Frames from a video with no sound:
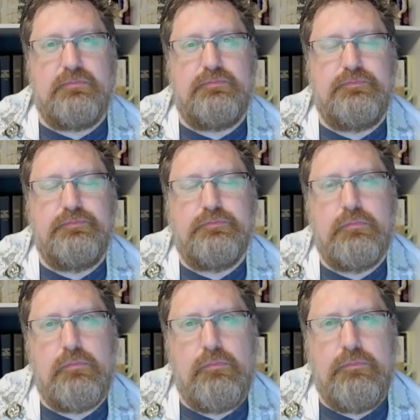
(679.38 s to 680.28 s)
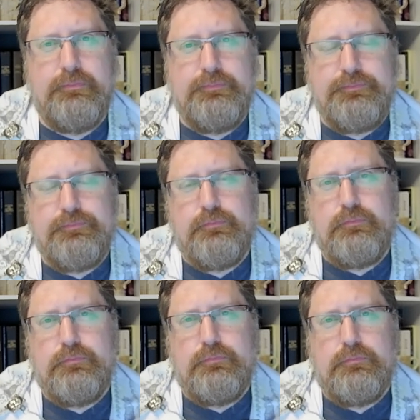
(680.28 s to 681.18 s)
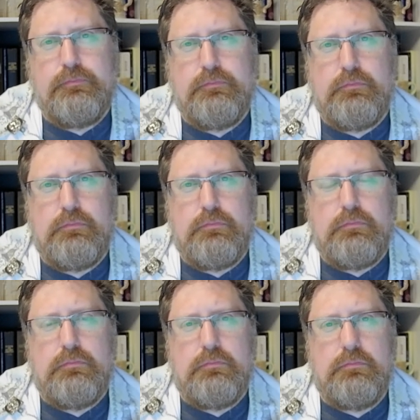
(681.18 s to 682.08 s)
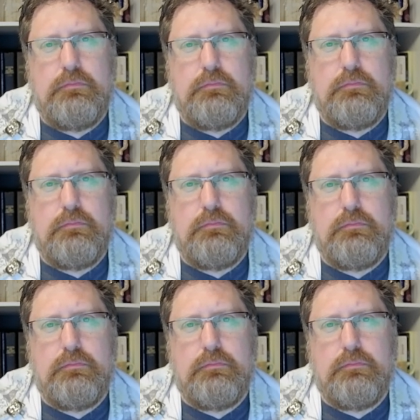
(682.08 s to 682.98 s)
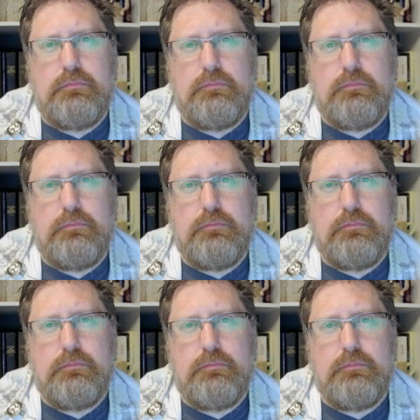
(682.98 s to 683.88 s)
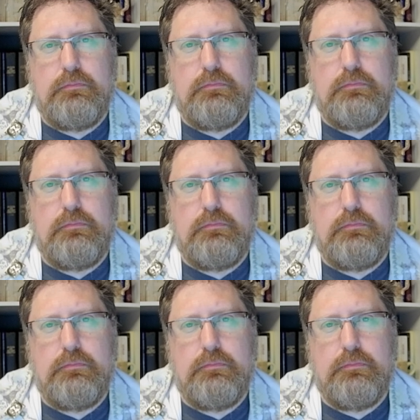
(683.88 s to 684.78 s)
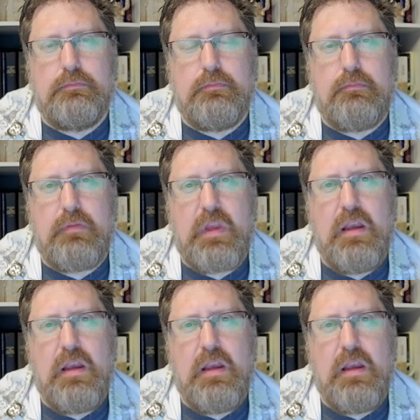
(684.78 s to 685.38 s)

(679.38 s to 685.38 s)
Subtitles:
[no speech]